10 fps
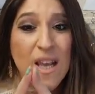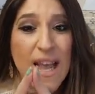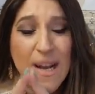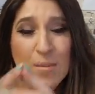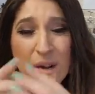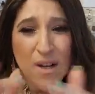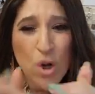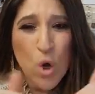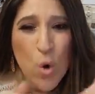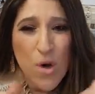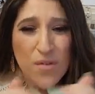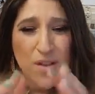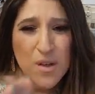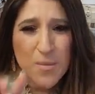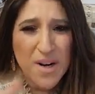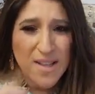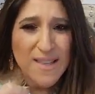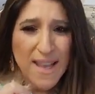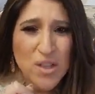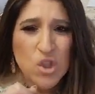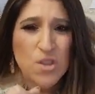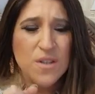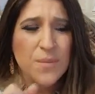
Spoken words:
And I'm gonna go off a little bit on a tangent.